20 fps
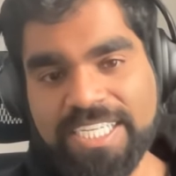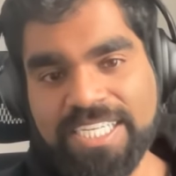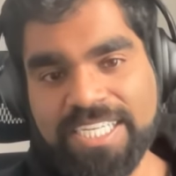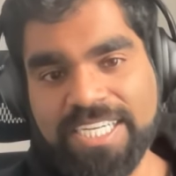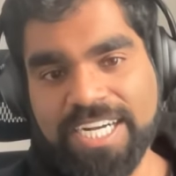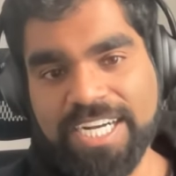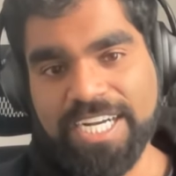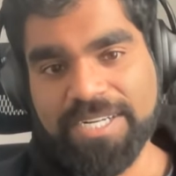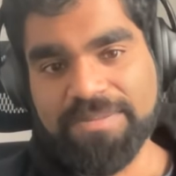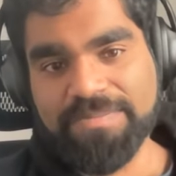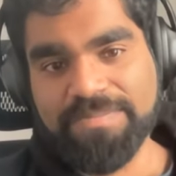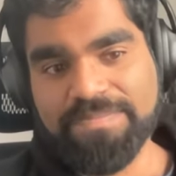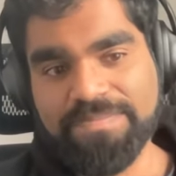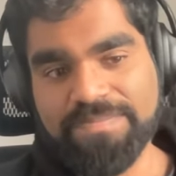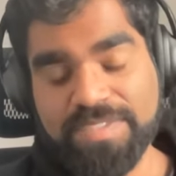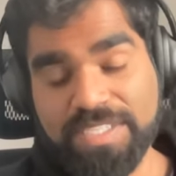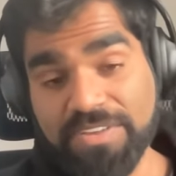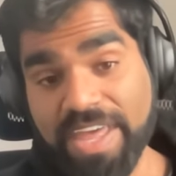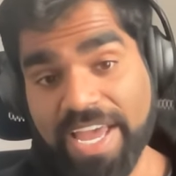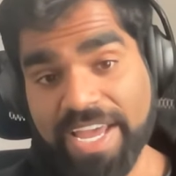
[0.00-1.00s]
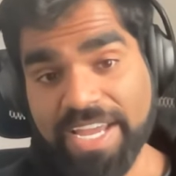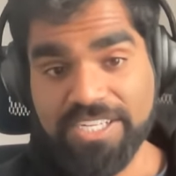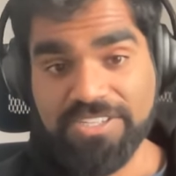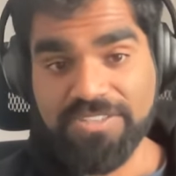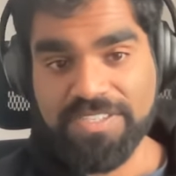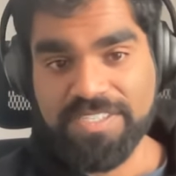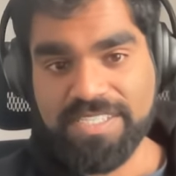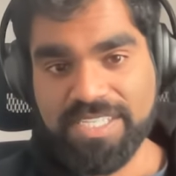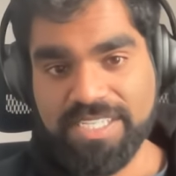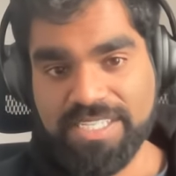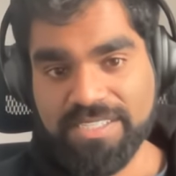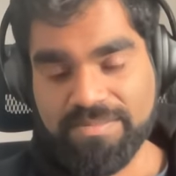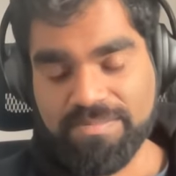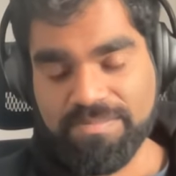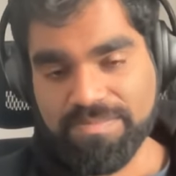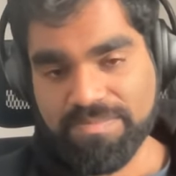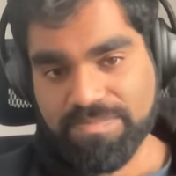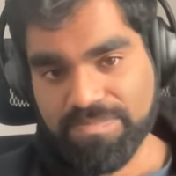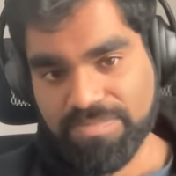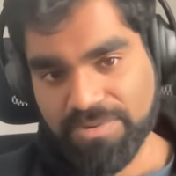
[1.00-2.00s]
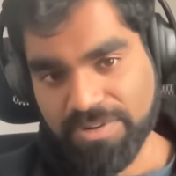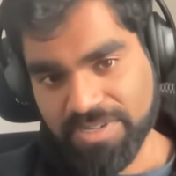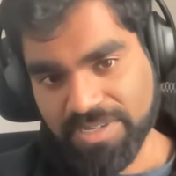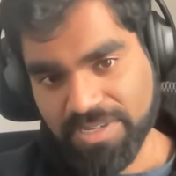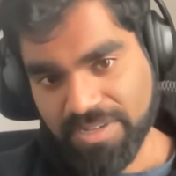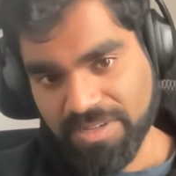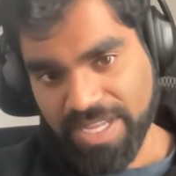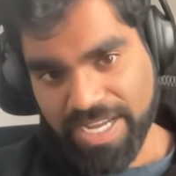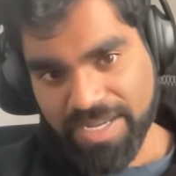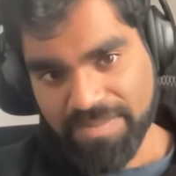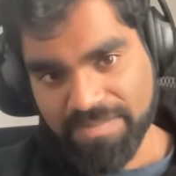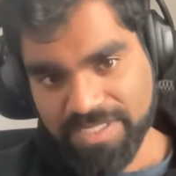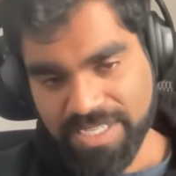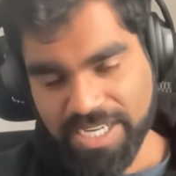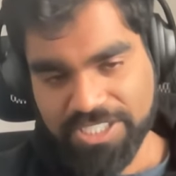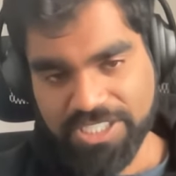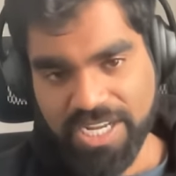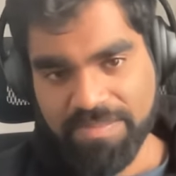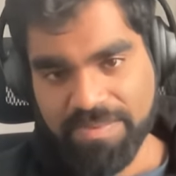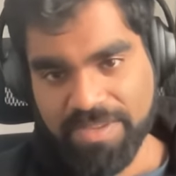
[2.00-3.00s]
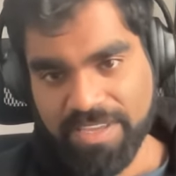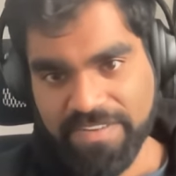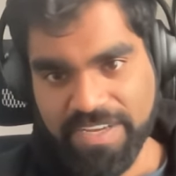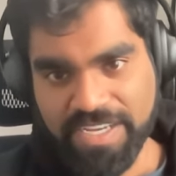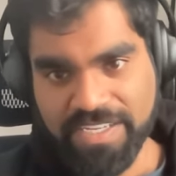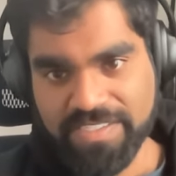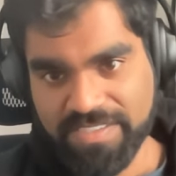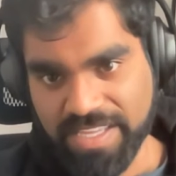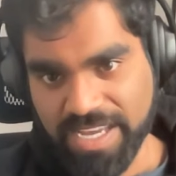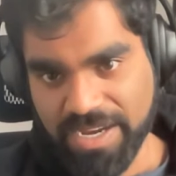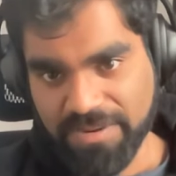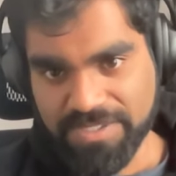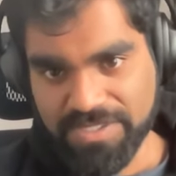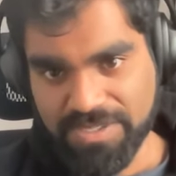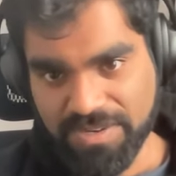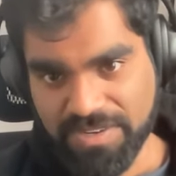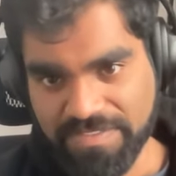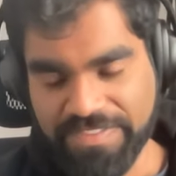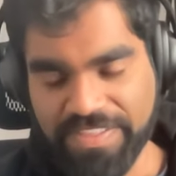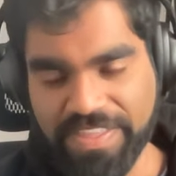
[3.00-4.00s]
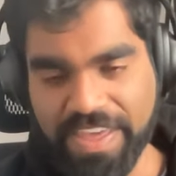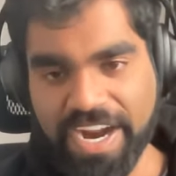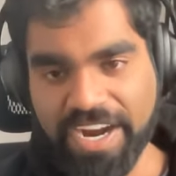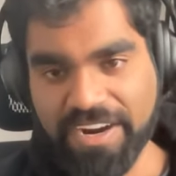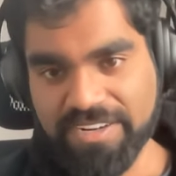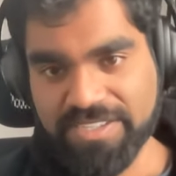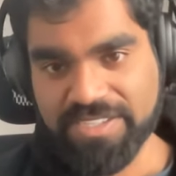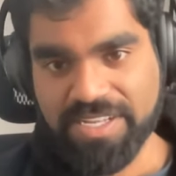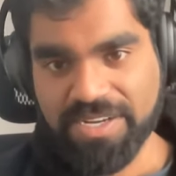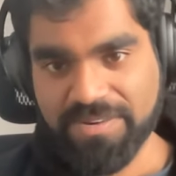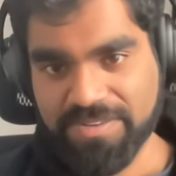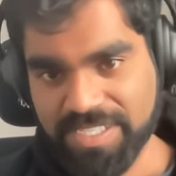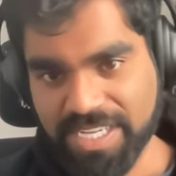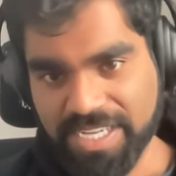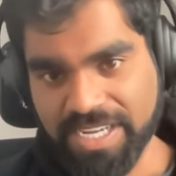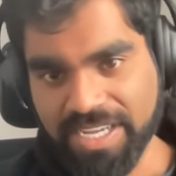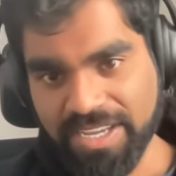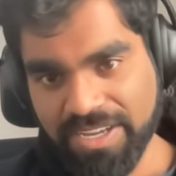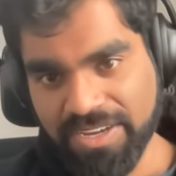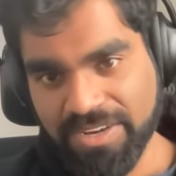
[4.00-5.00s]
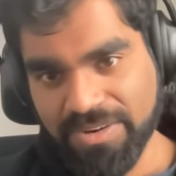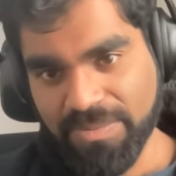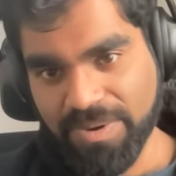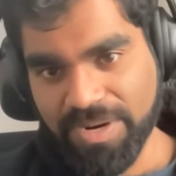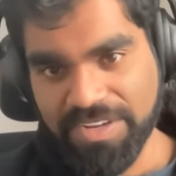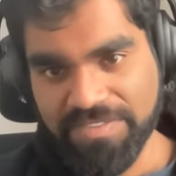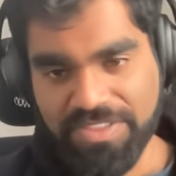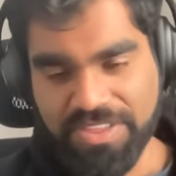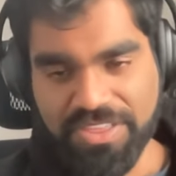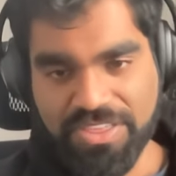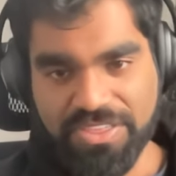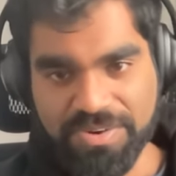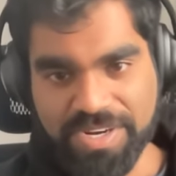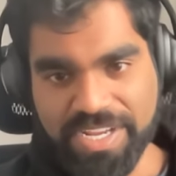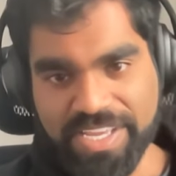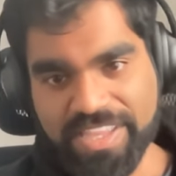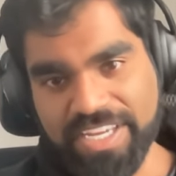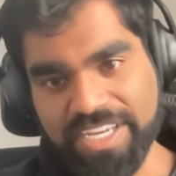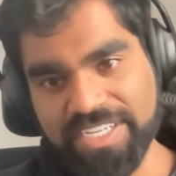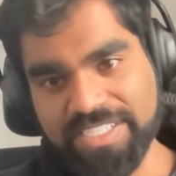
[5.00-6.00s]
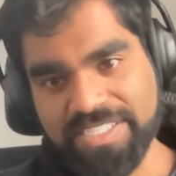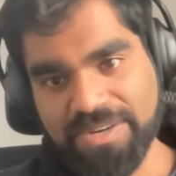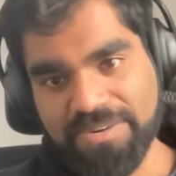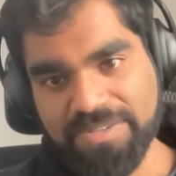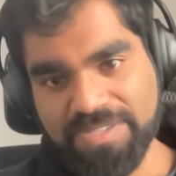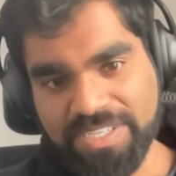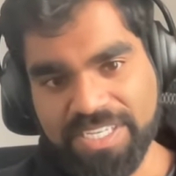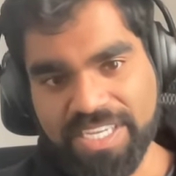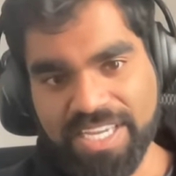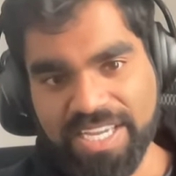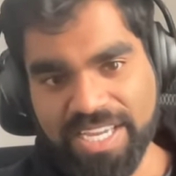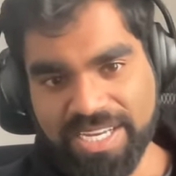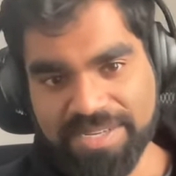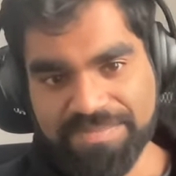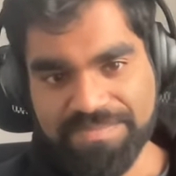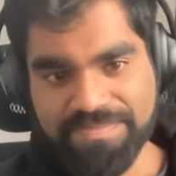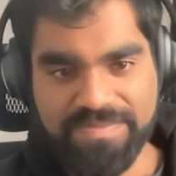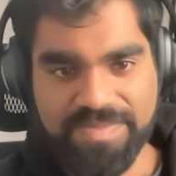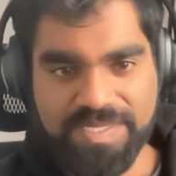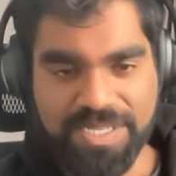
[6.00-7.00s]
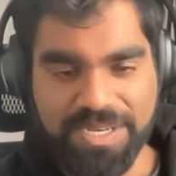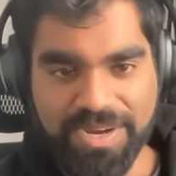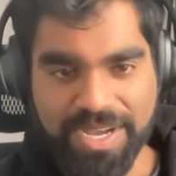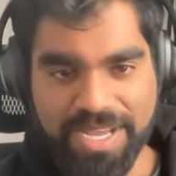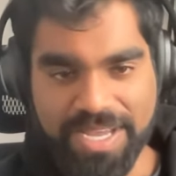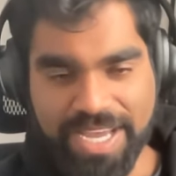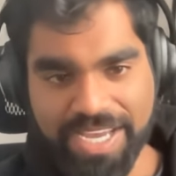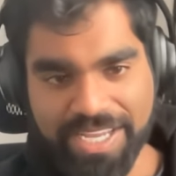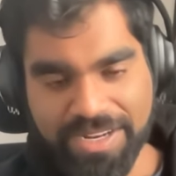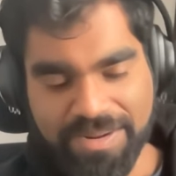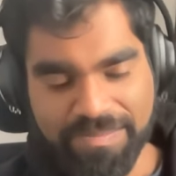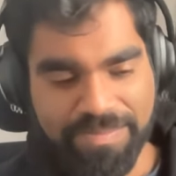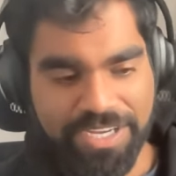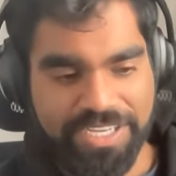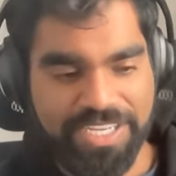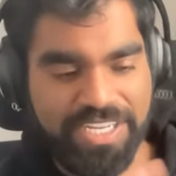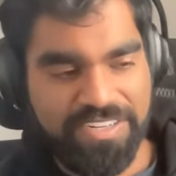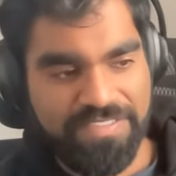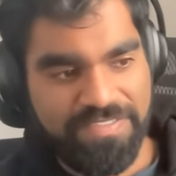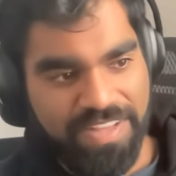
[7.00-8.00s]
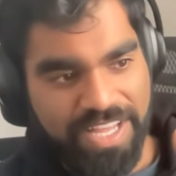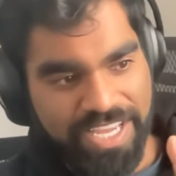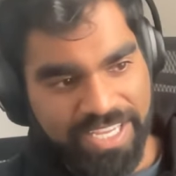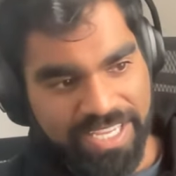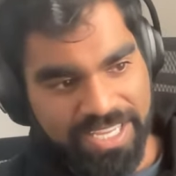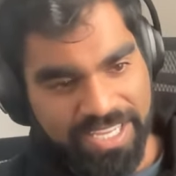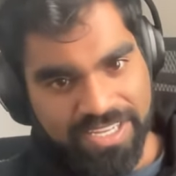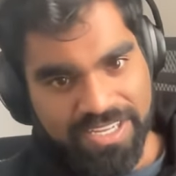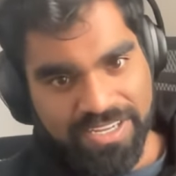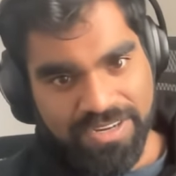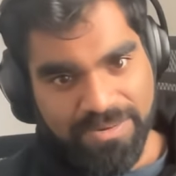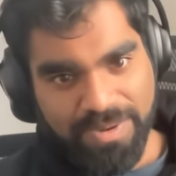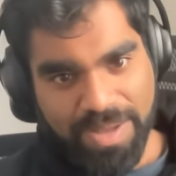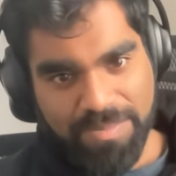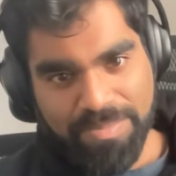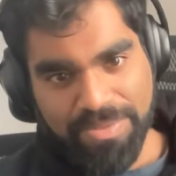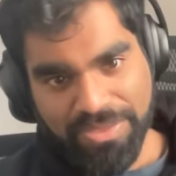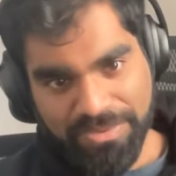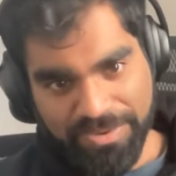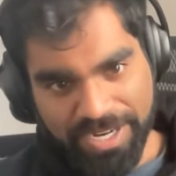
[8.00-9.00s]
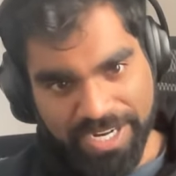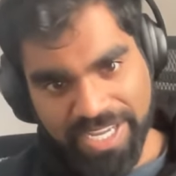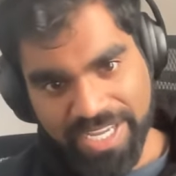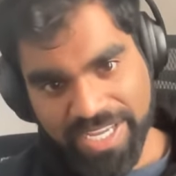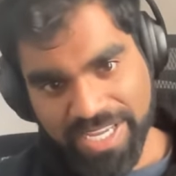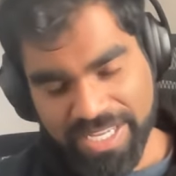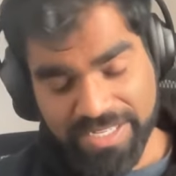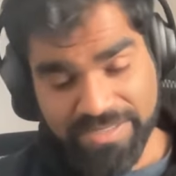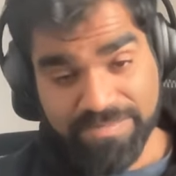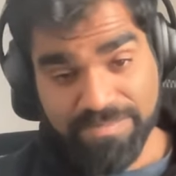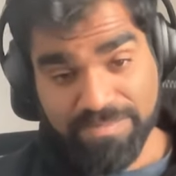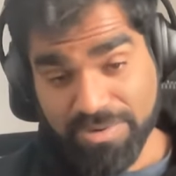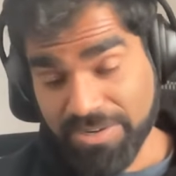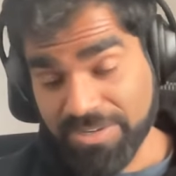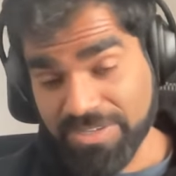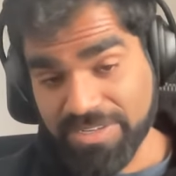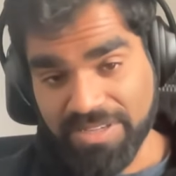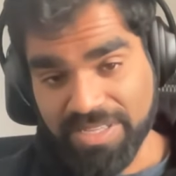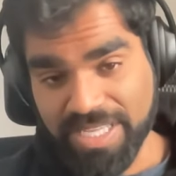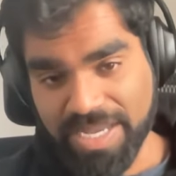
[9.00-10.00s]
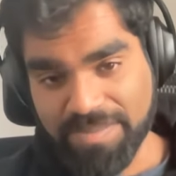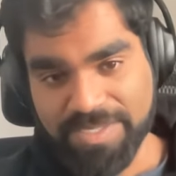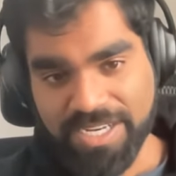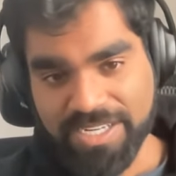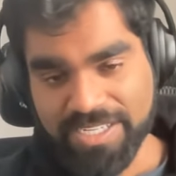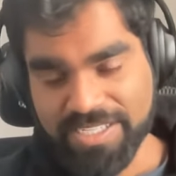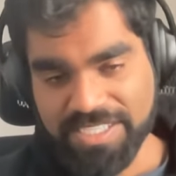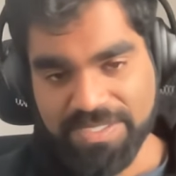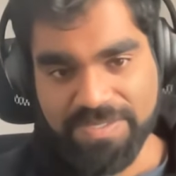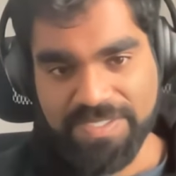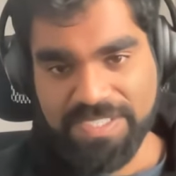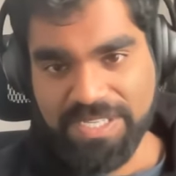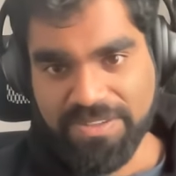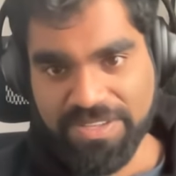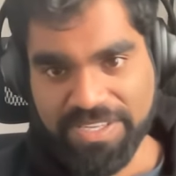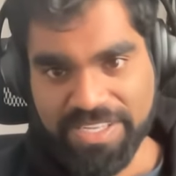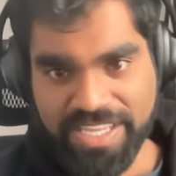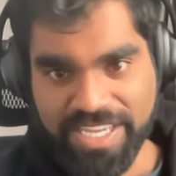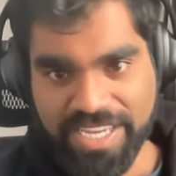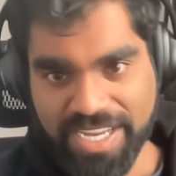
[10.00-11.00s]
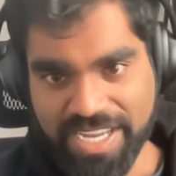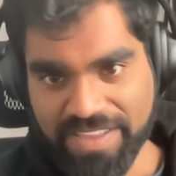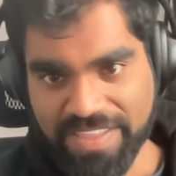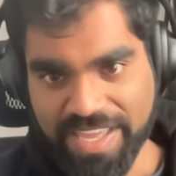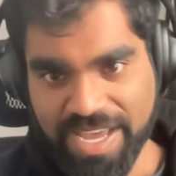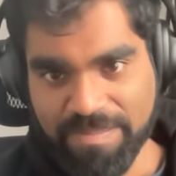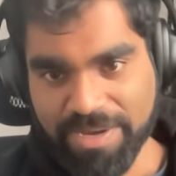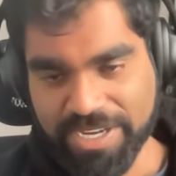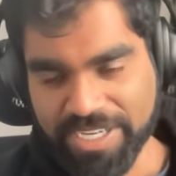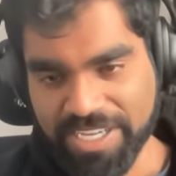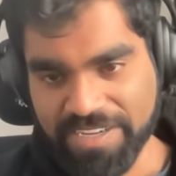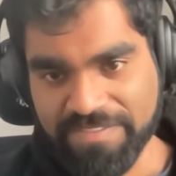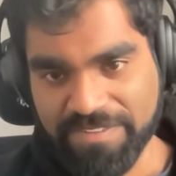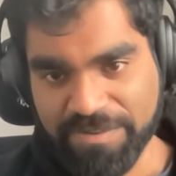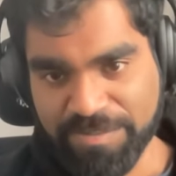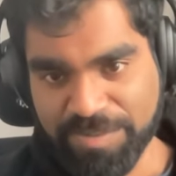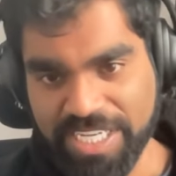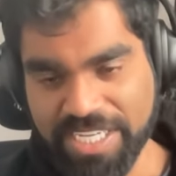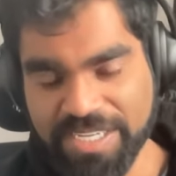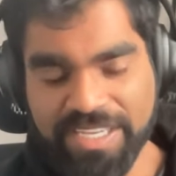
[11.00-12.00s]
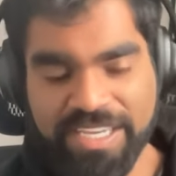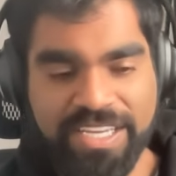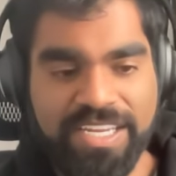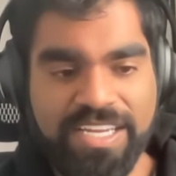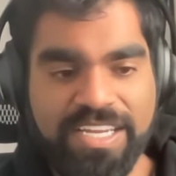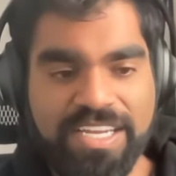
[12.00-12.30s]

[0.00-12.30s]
Um, so that interest in protocol lab slash IPFS, that was sort of there. So that was like one of the three things I was looking at. So I had a bucket of like Web3 and protocol labs, honestly, was the only thing in that bucket for me.